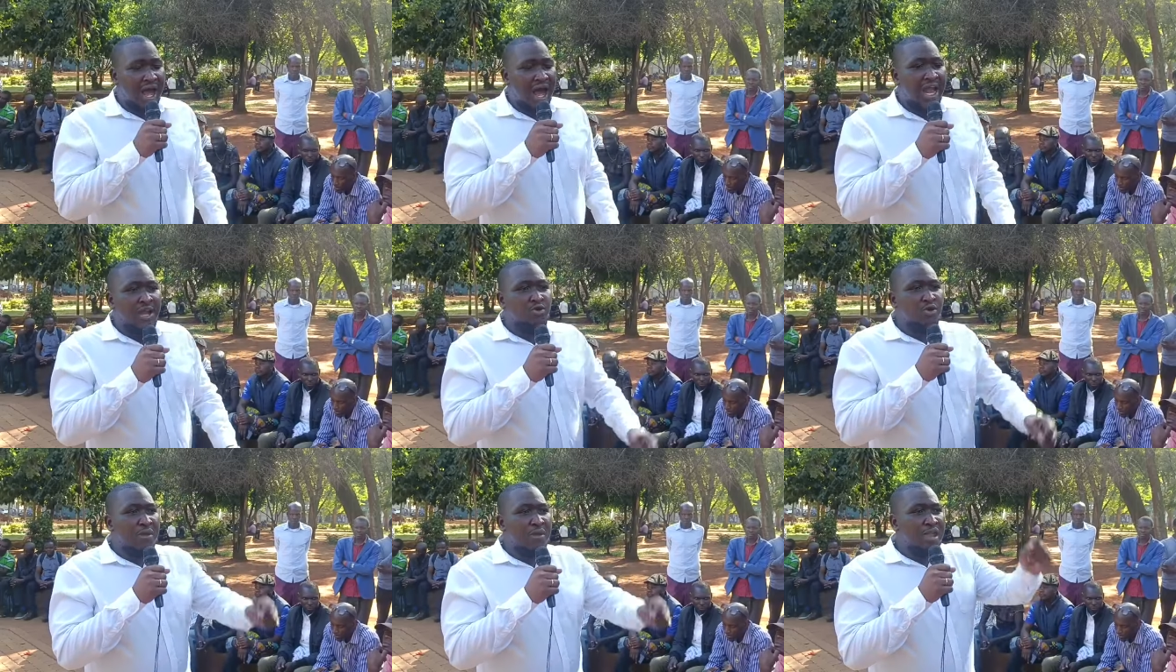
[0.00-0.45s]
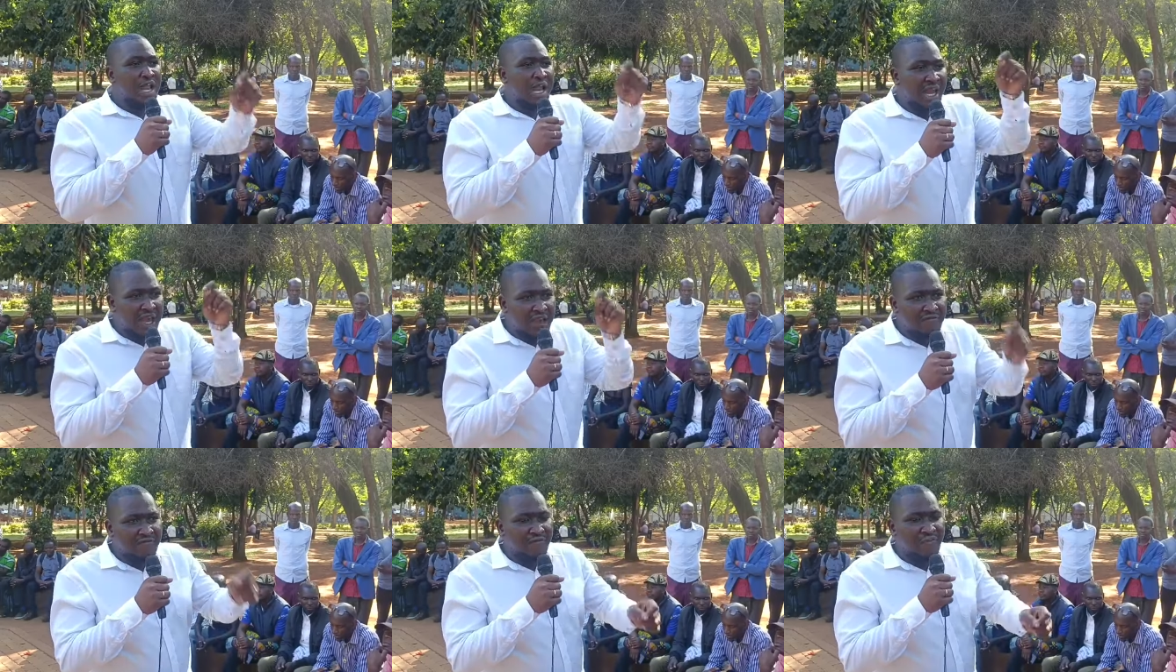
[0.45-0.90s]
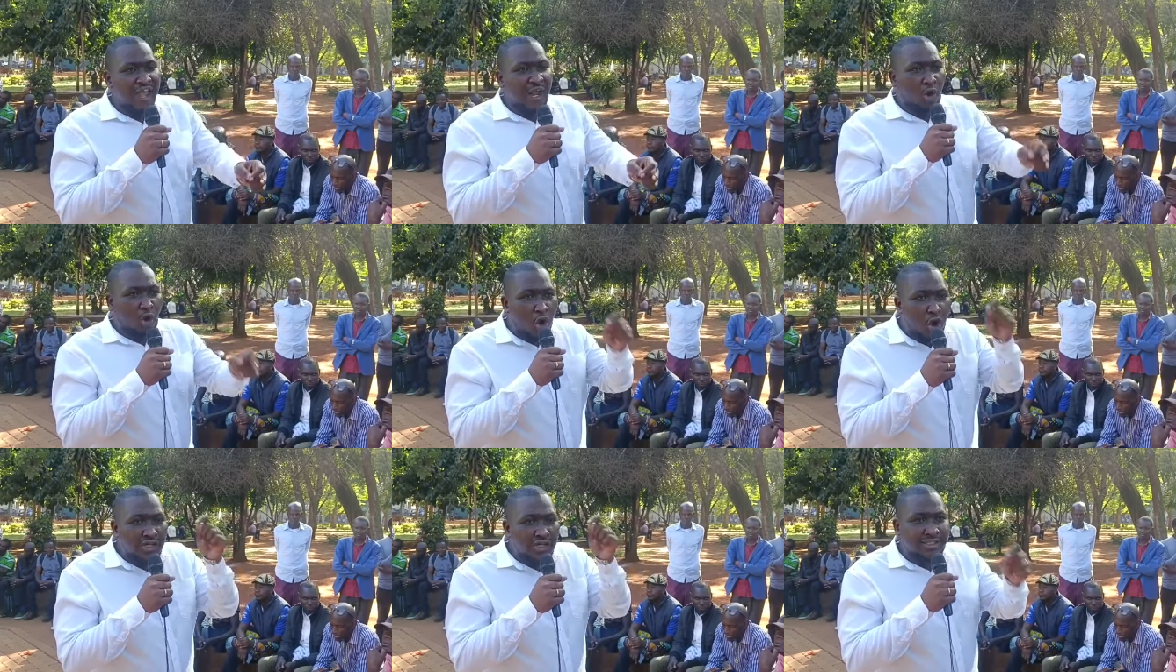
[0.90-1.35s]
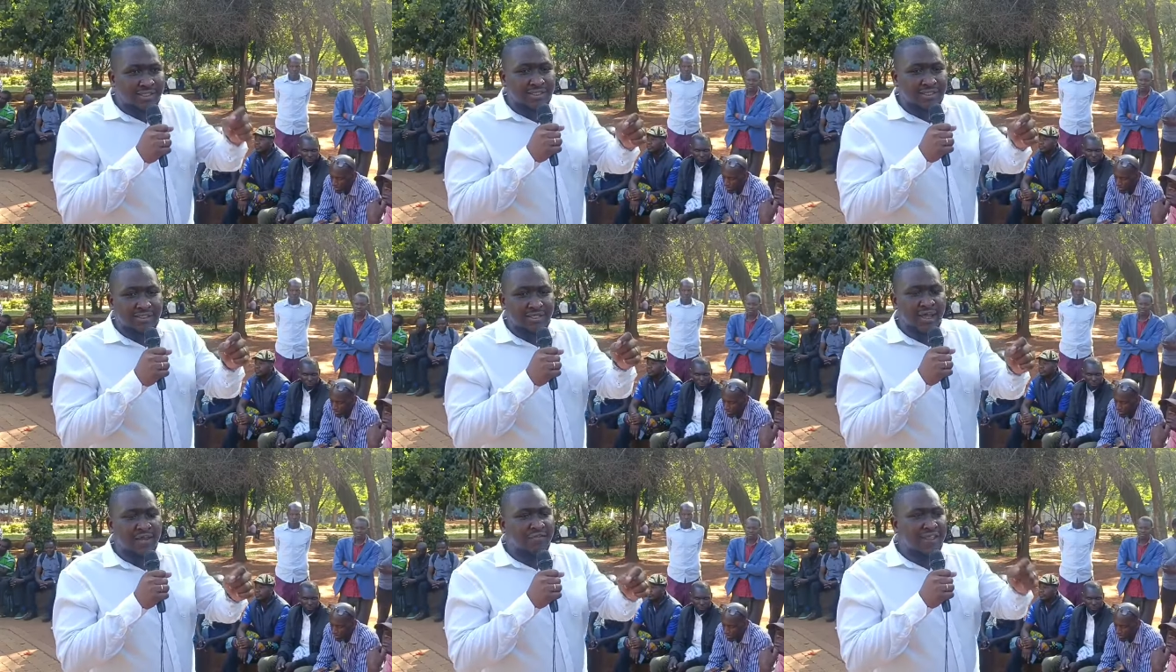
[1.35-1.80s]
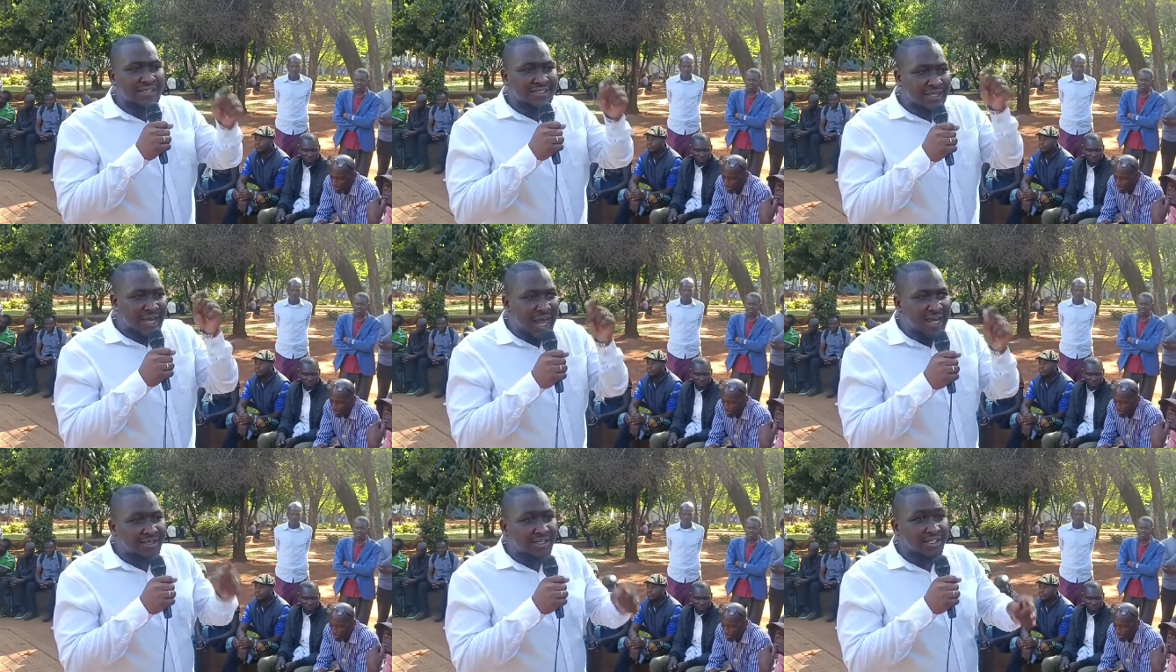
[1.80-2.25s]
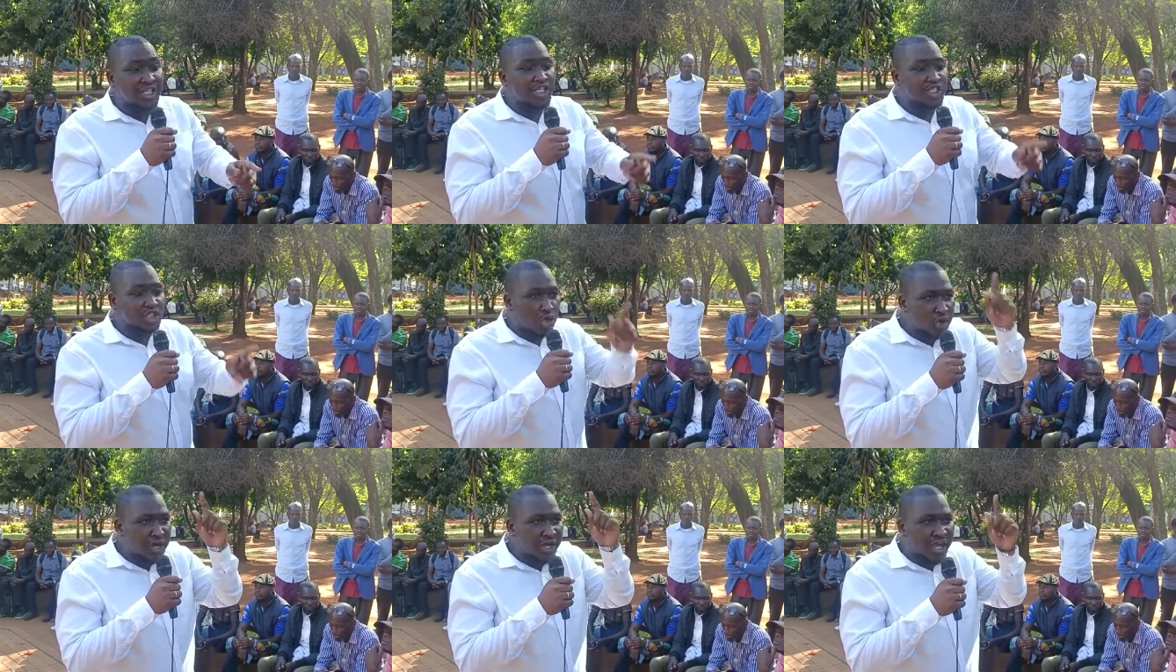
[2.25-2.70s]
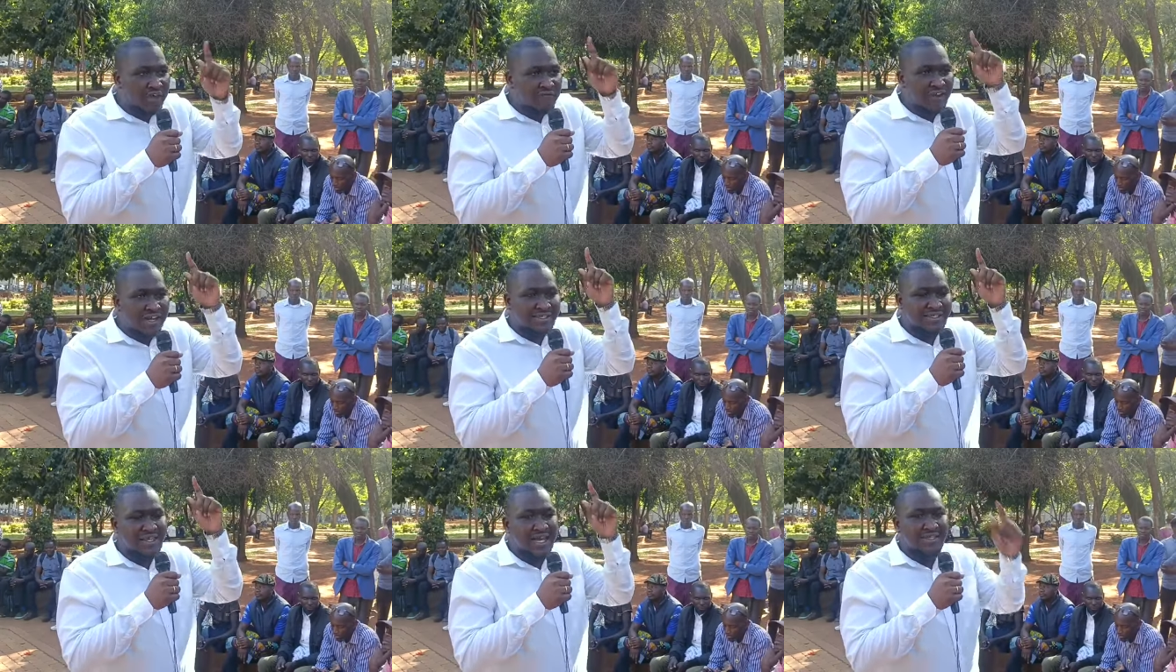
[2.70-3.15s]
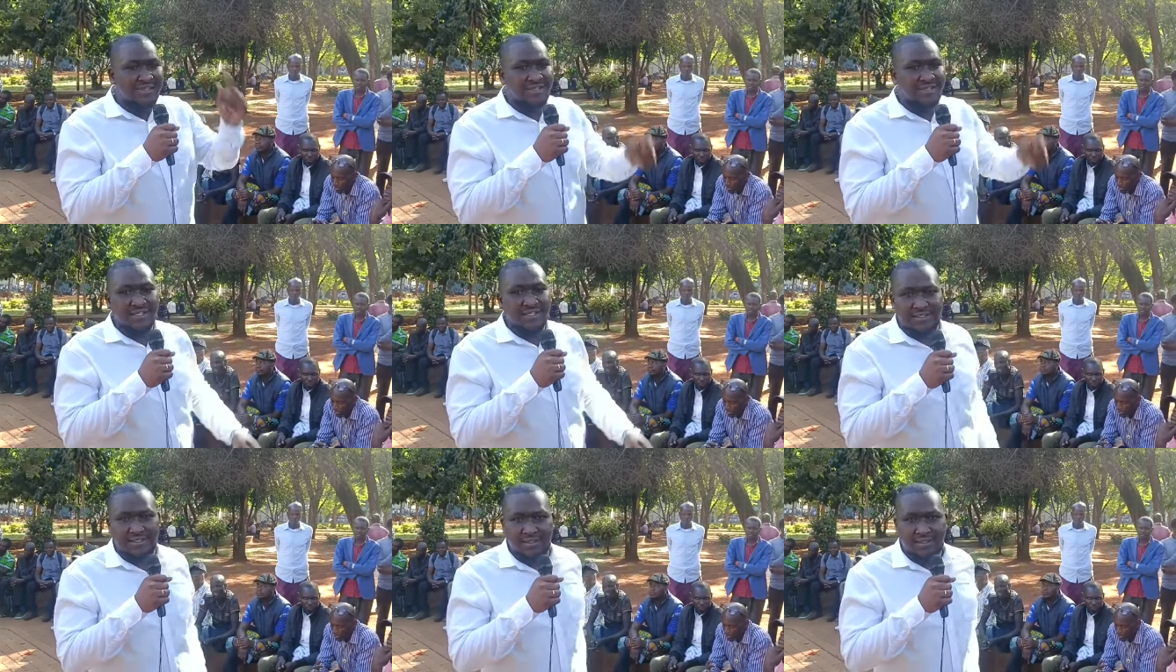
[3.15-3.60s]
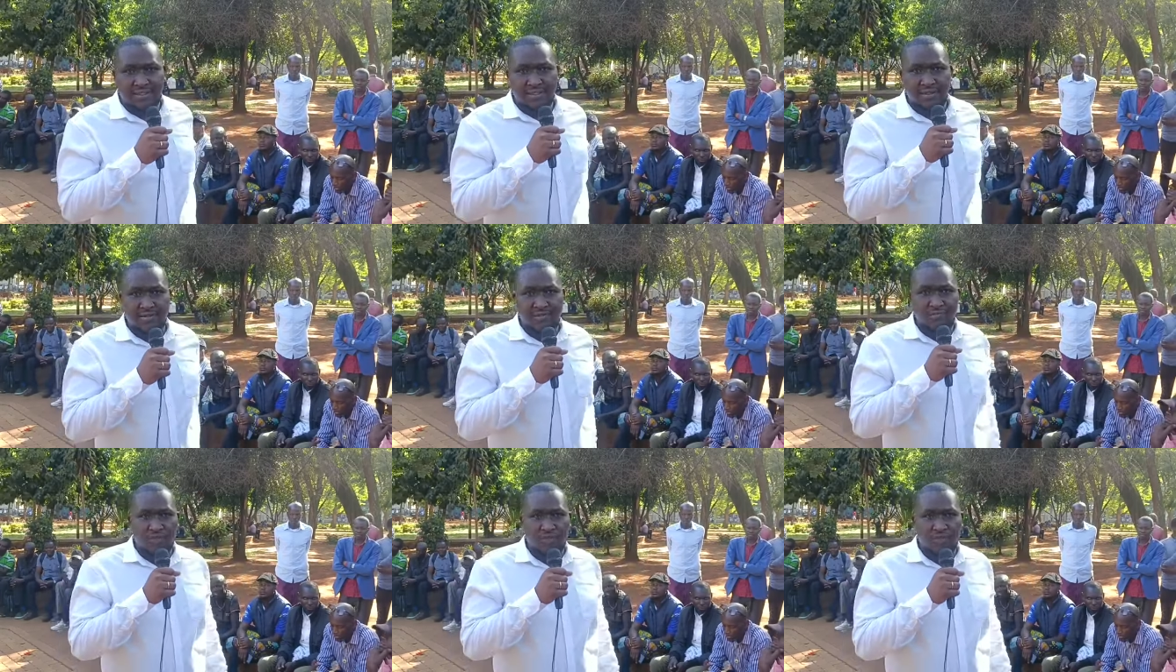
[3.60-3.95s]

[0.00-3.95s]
and we believe the courts in this country should give us justice.